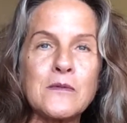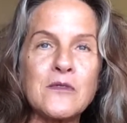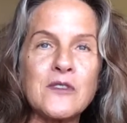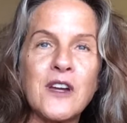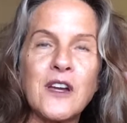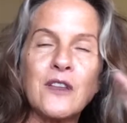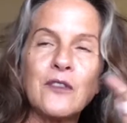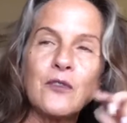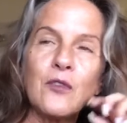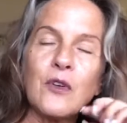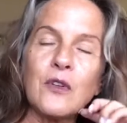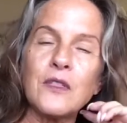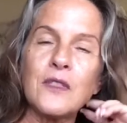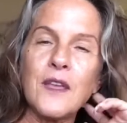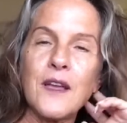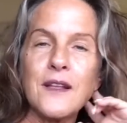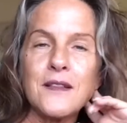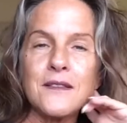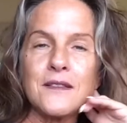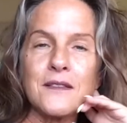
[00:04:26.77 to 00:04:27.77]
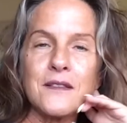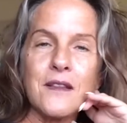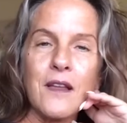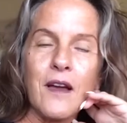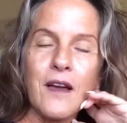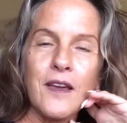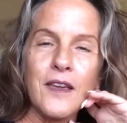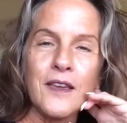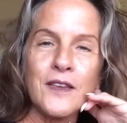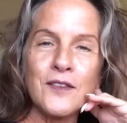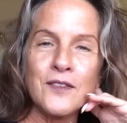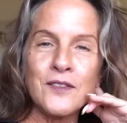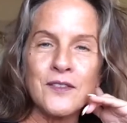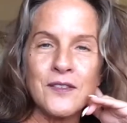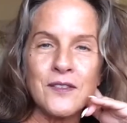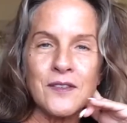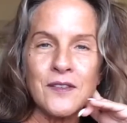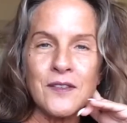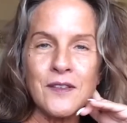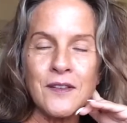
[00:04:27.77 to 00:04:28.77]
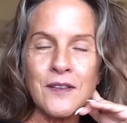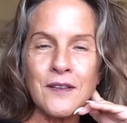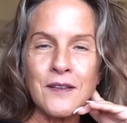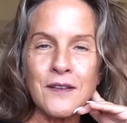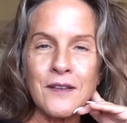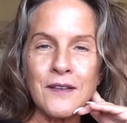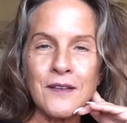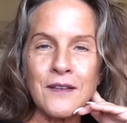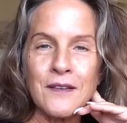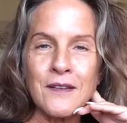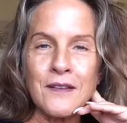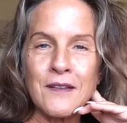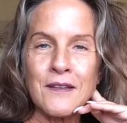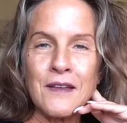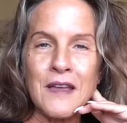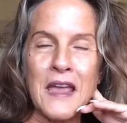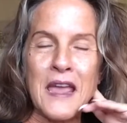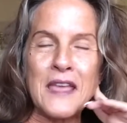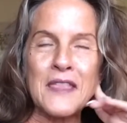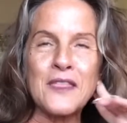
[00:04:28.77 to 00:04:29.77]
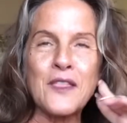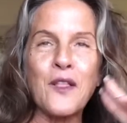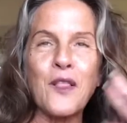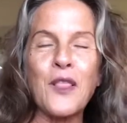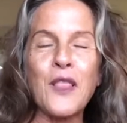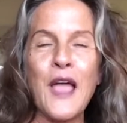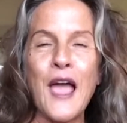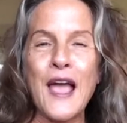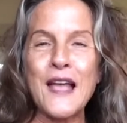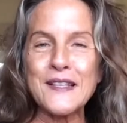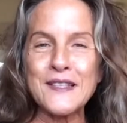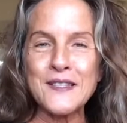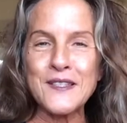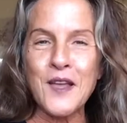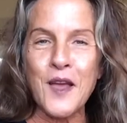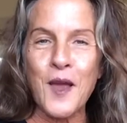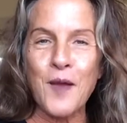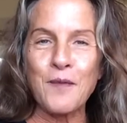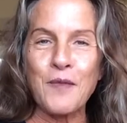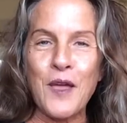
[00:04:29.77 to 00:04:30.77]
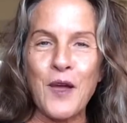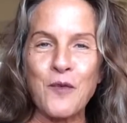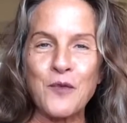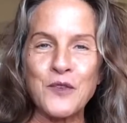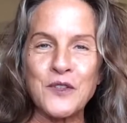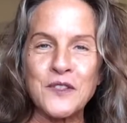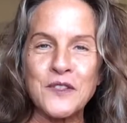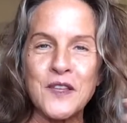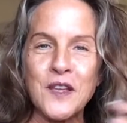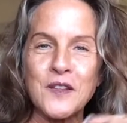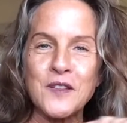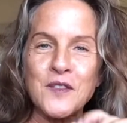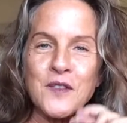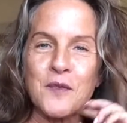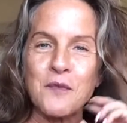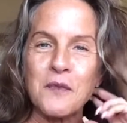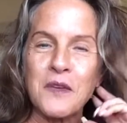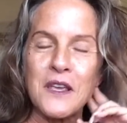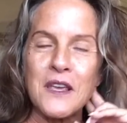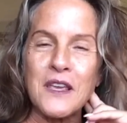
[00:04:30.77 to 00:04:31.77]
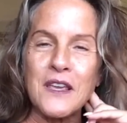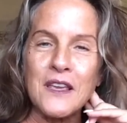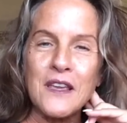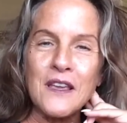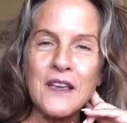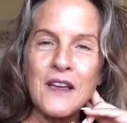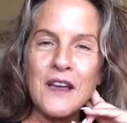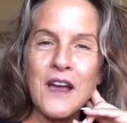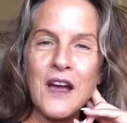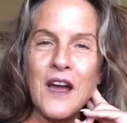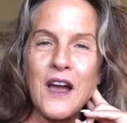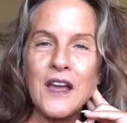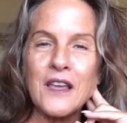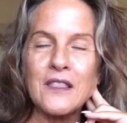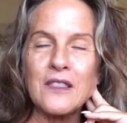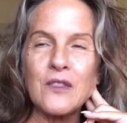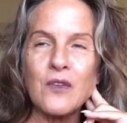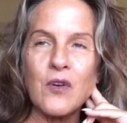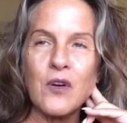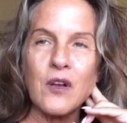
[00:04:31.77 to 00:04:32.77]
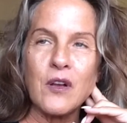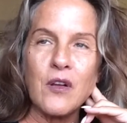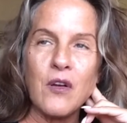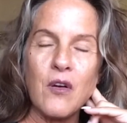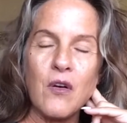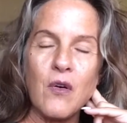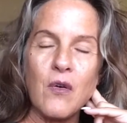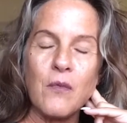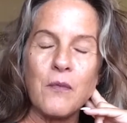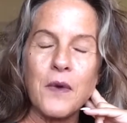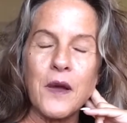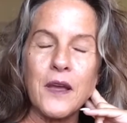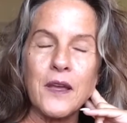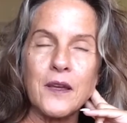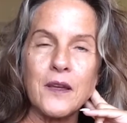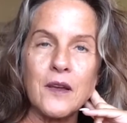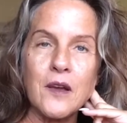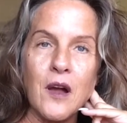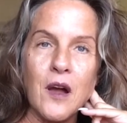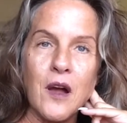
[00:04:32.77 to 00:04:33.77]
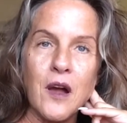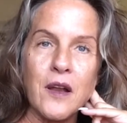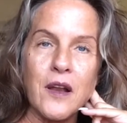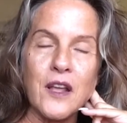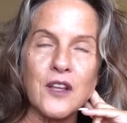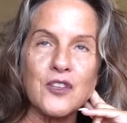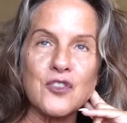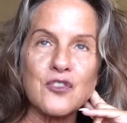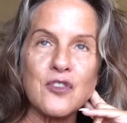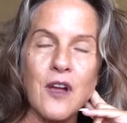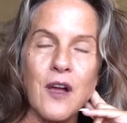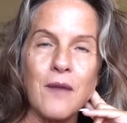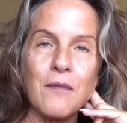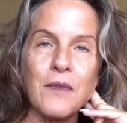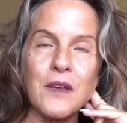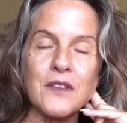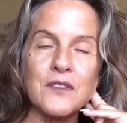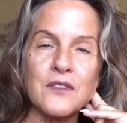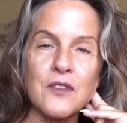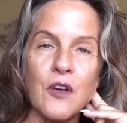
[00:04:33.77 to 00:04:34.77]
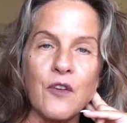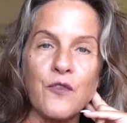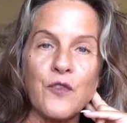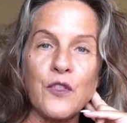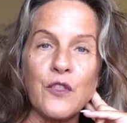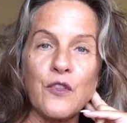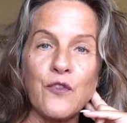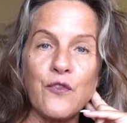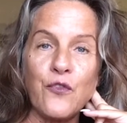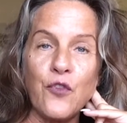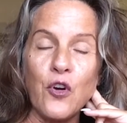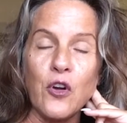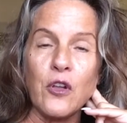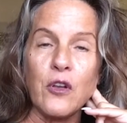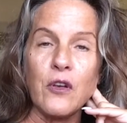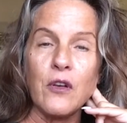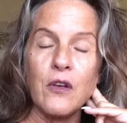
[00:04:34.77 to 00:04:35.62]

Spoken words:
I thought that's nice. And the last time that was said to me, I thought, oh my God, I shot myself in the foot.